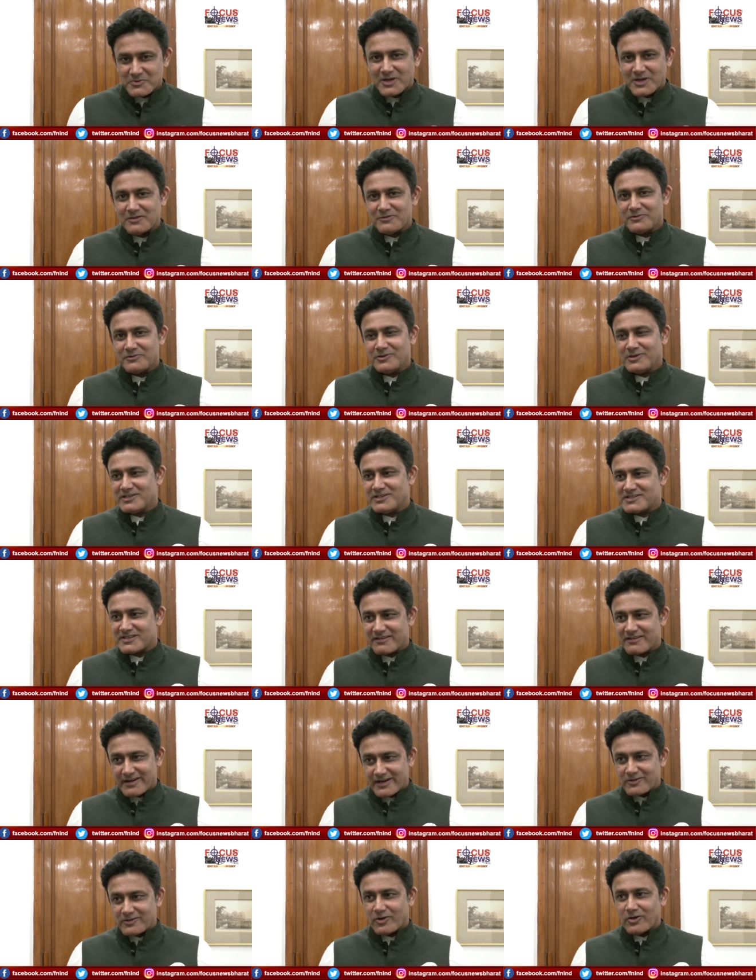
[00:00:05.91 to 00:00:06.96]
was wonderful. It's a
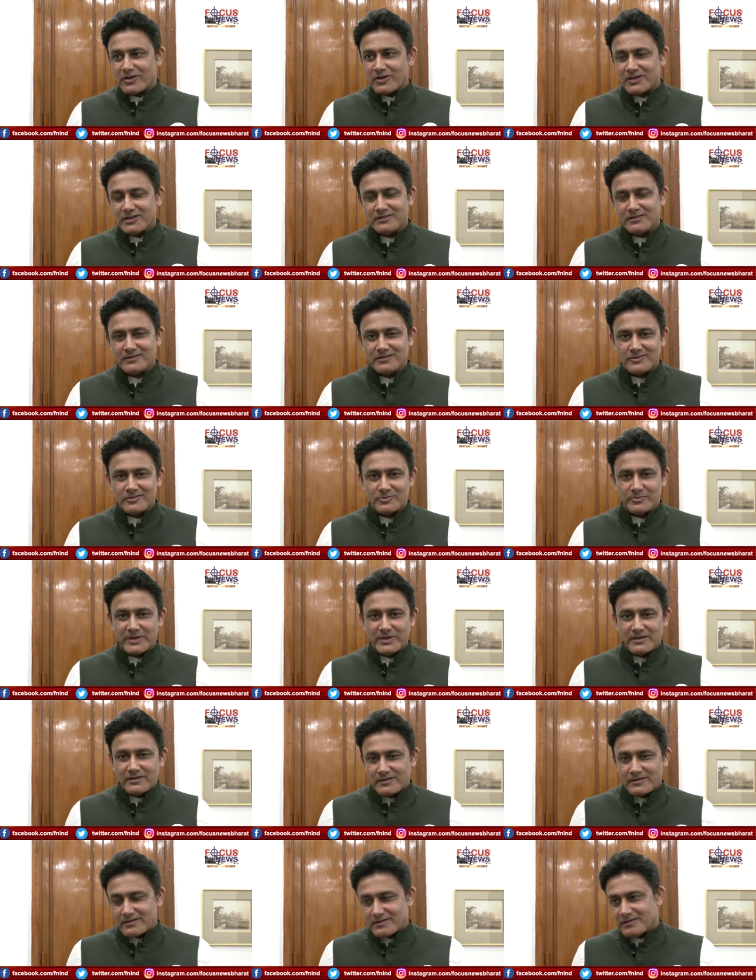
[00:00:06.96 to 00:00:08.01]
great honor to
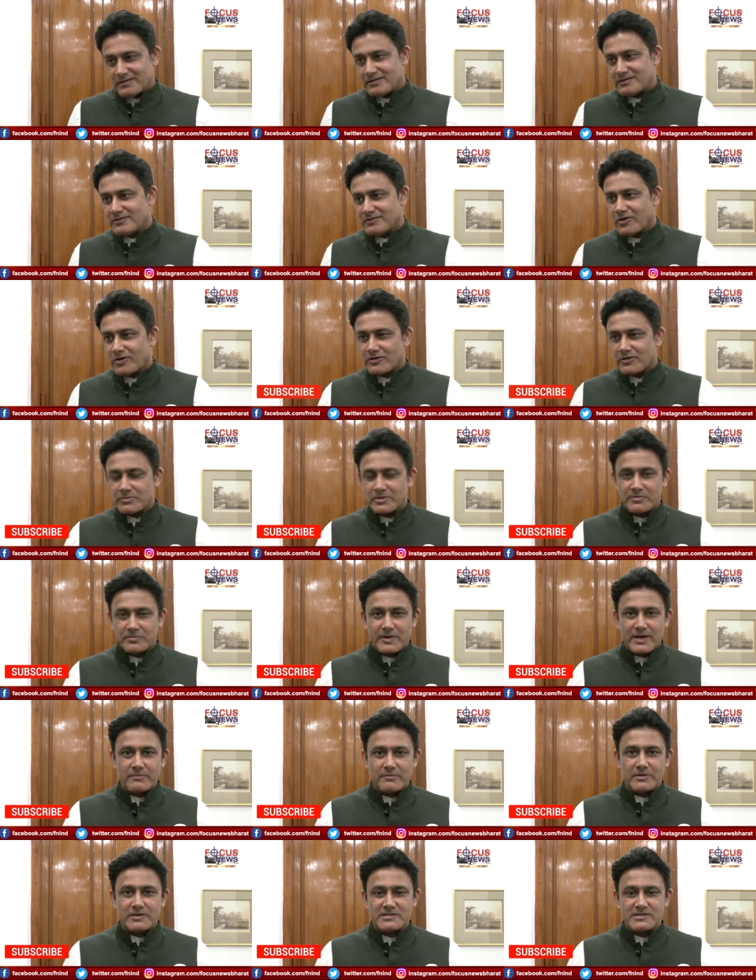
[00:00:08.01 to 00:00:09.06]
meet uh, the Honorable
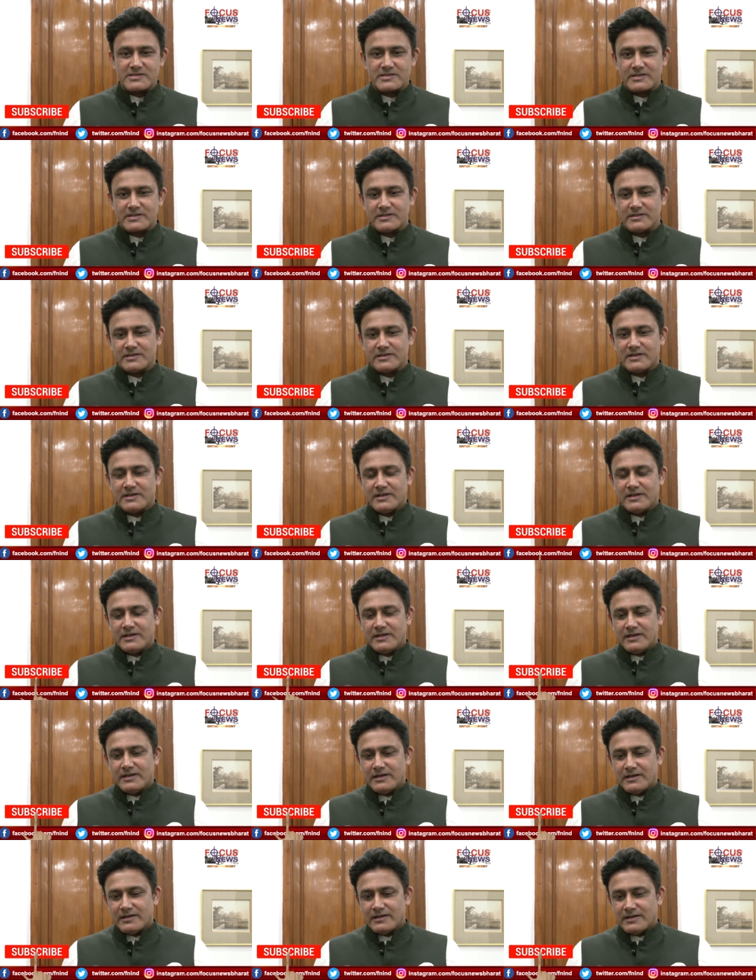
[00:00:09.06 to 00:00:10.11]
Prime Minister.
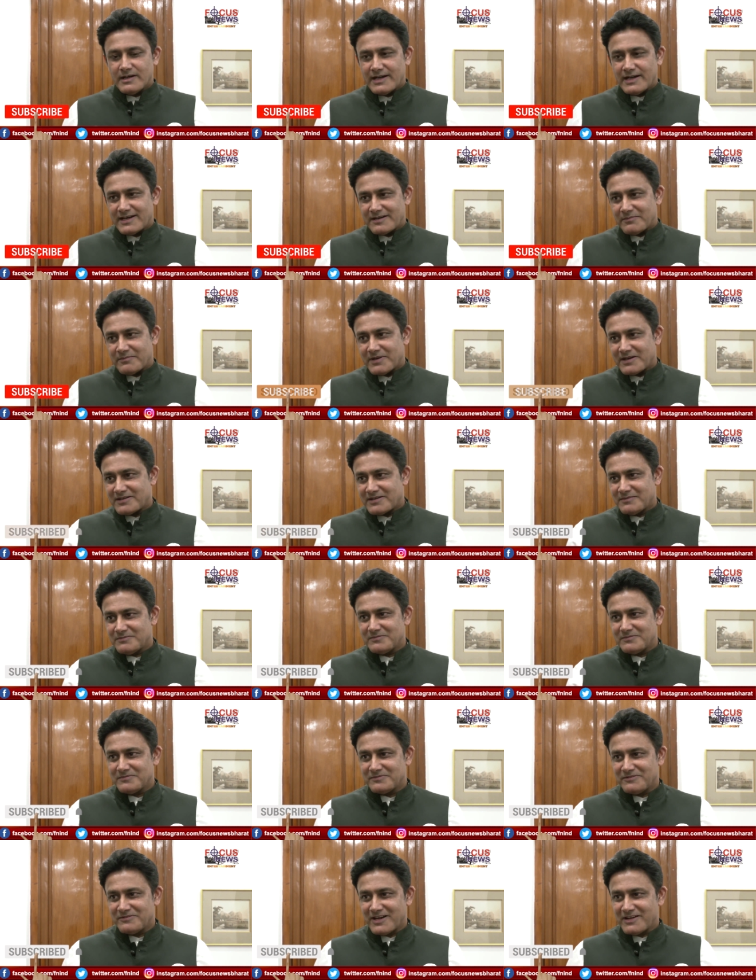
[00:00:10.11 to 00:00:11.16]
Uh, I had met
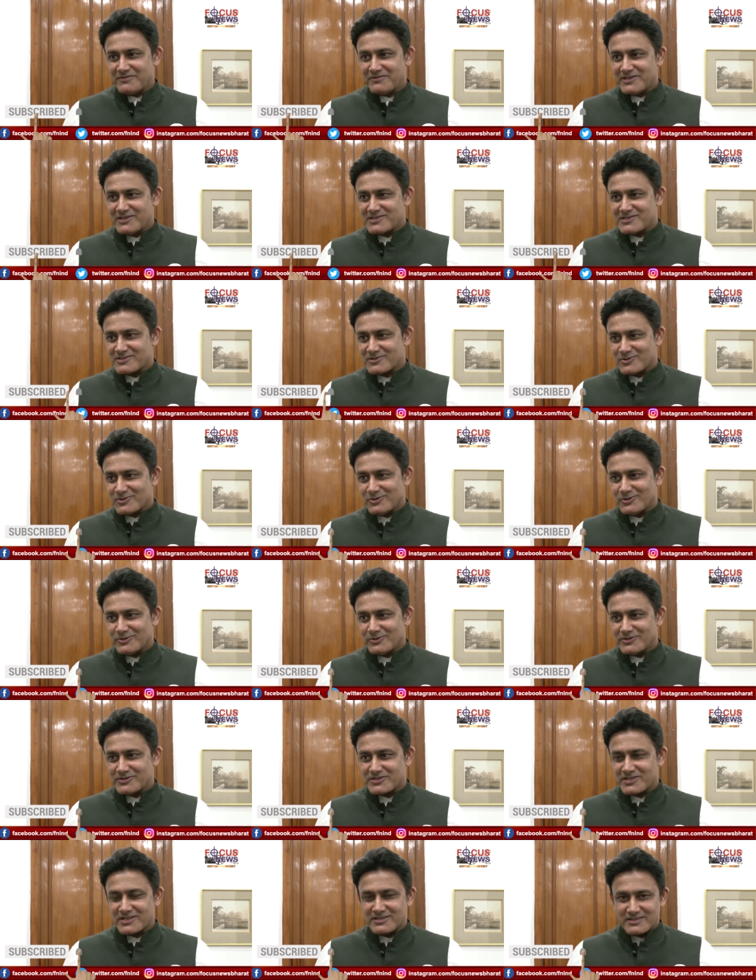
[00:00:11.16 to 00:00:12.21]
him five years ago
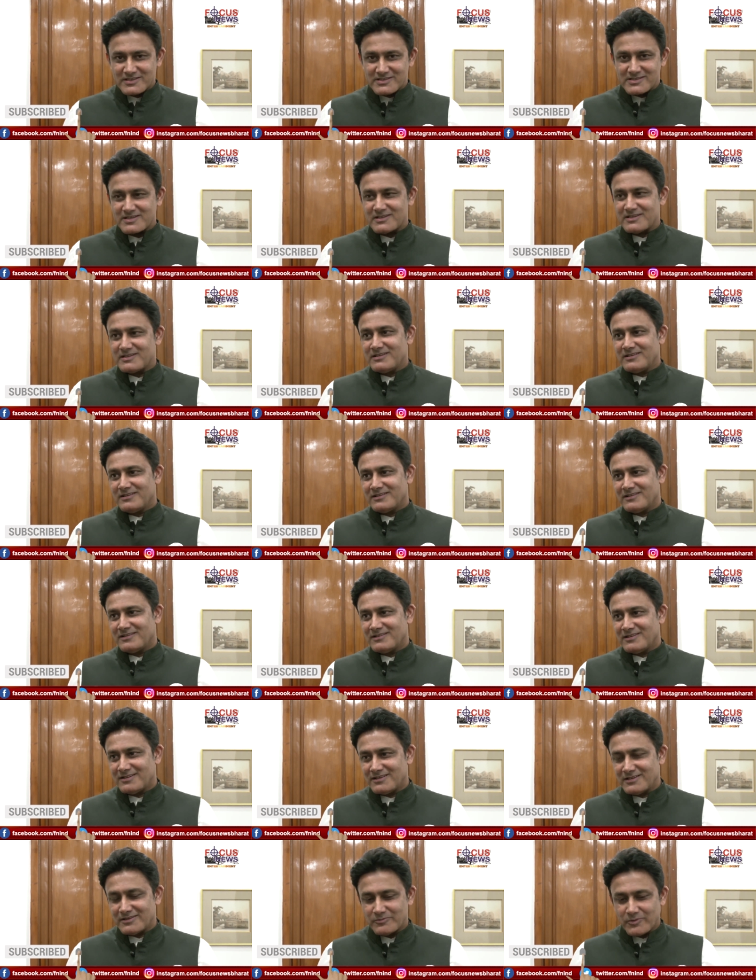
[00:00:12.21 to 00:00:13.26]
in Chhattisgarh
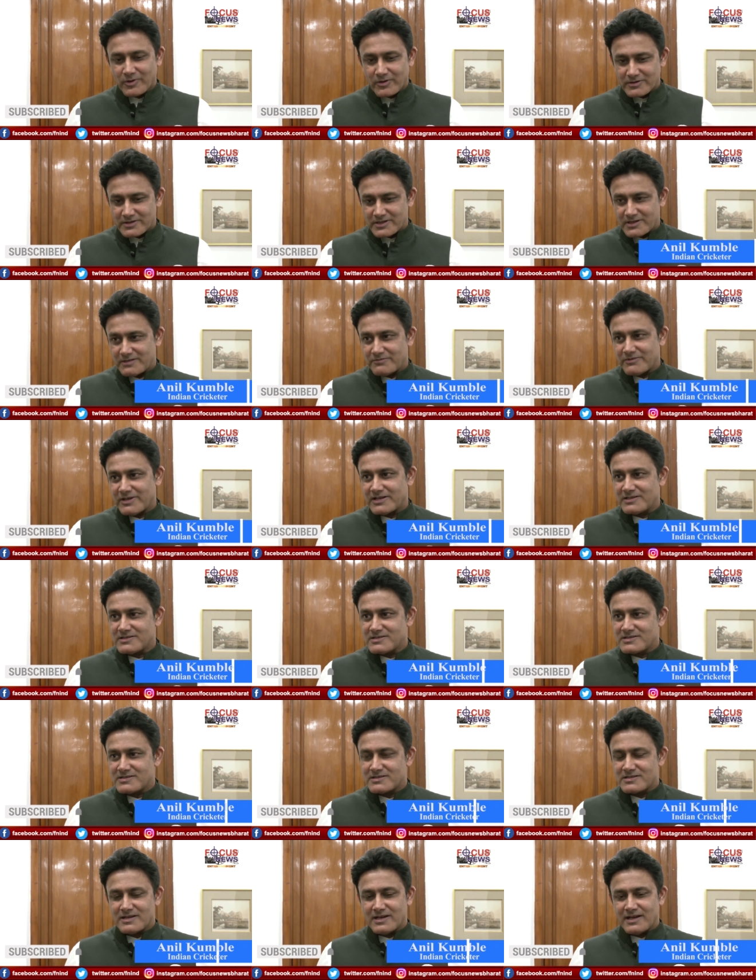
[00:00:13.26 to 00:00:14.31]
uh, in one of the
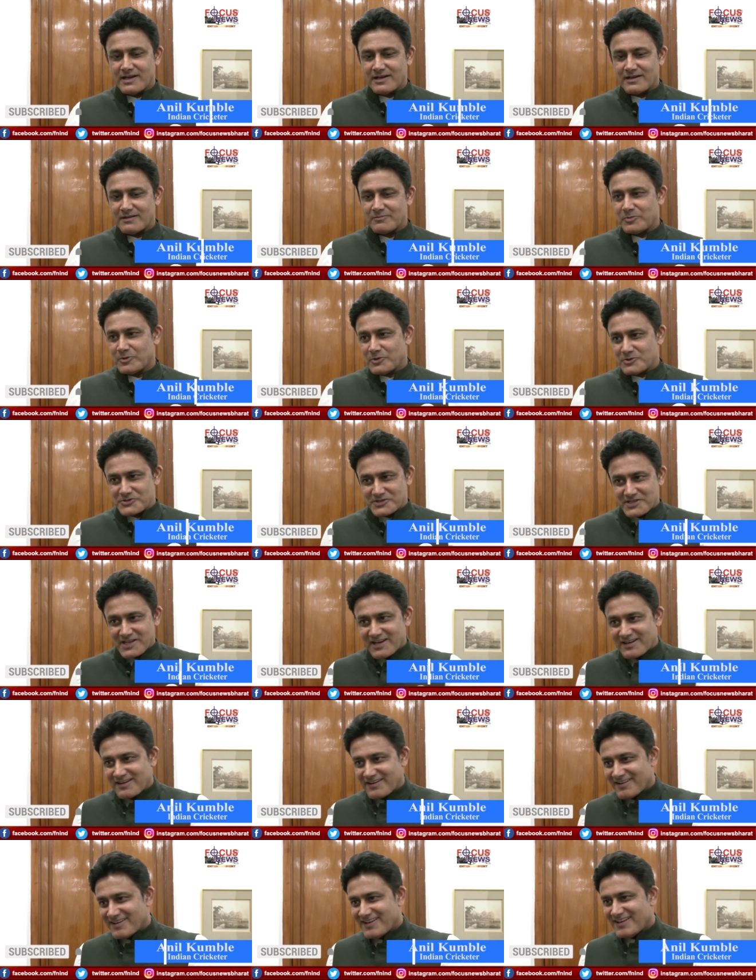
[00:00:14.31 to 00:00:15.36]
events, and post
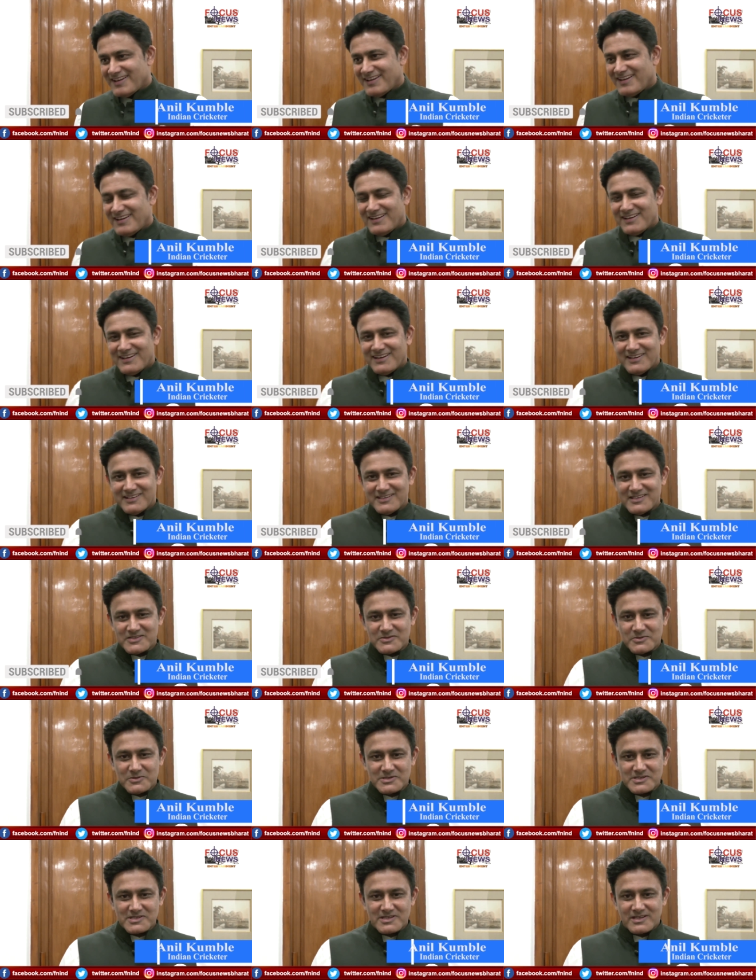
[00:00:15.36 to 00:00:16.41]
that, uh,
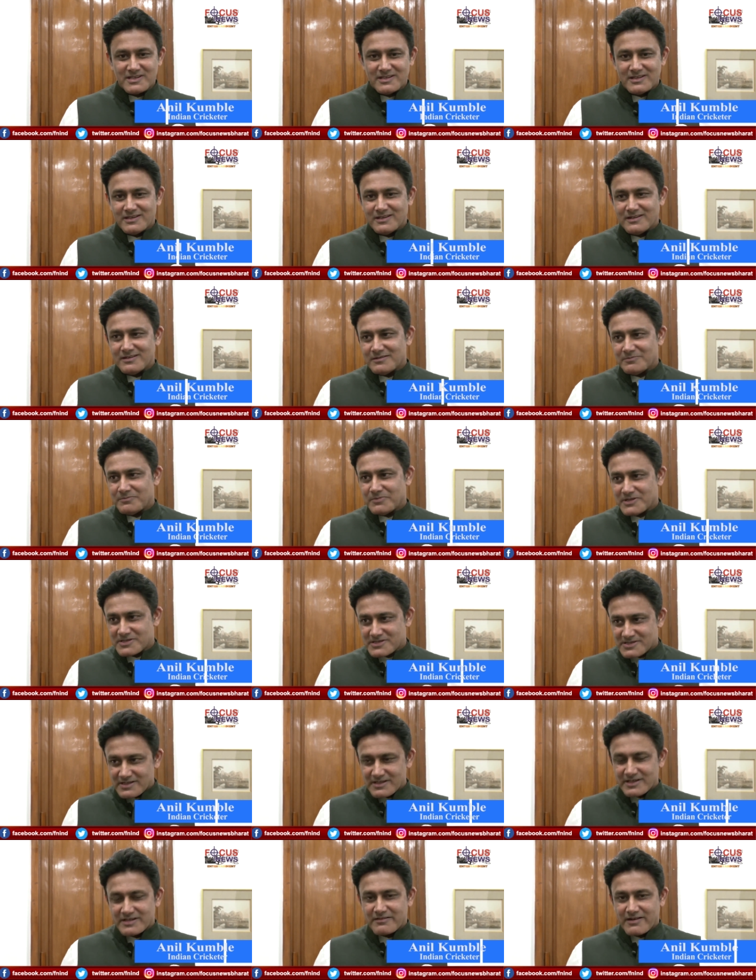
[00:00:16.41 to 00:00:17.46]
this was the uh,
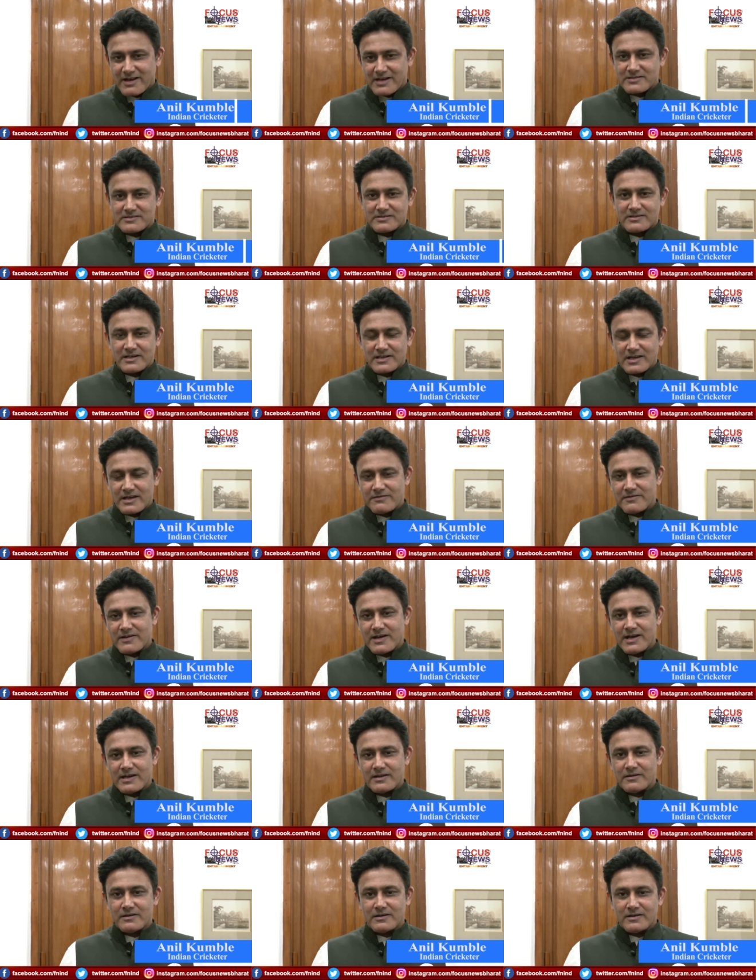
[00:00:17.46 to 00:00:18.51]
personal interaction that I've
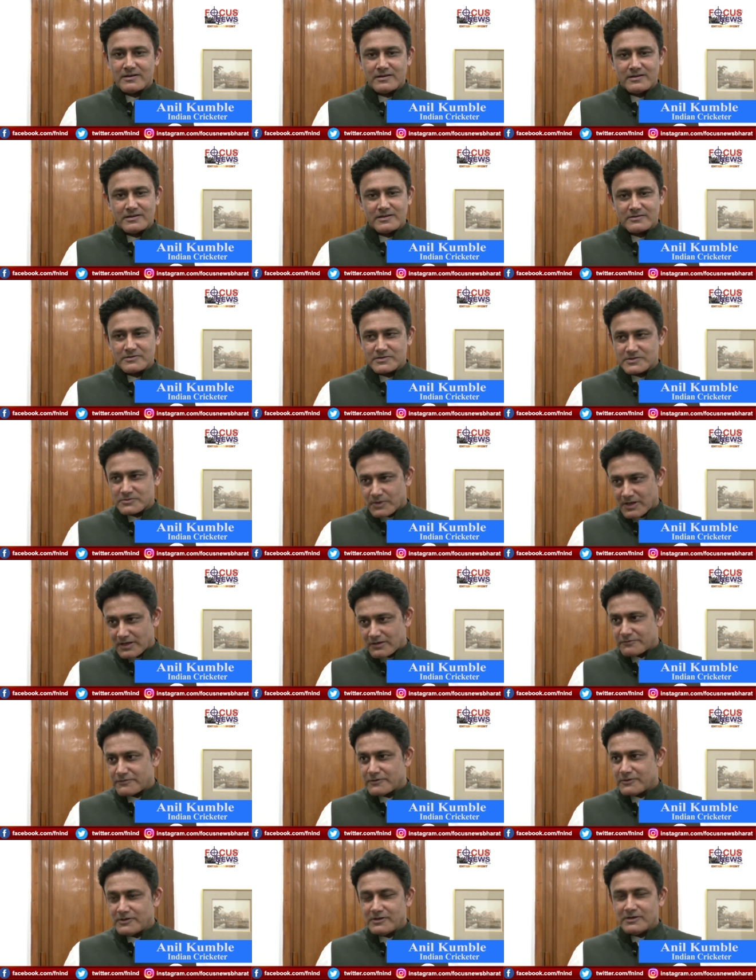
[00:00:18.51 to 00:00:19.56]
had. Uh, it was
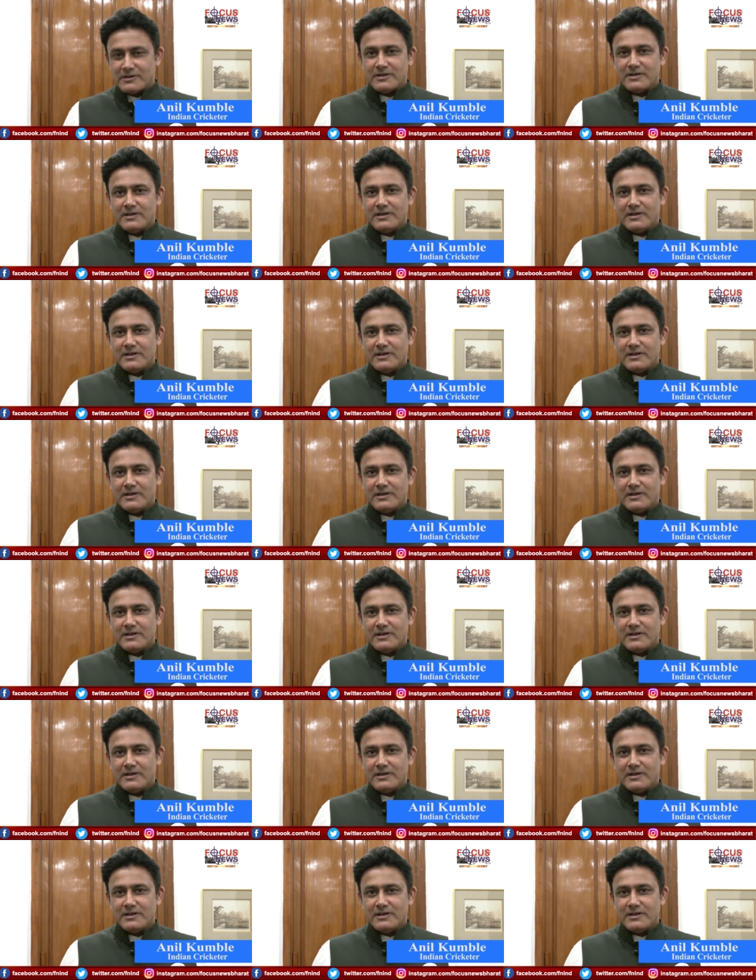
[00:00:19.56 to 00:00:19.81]
wonderful.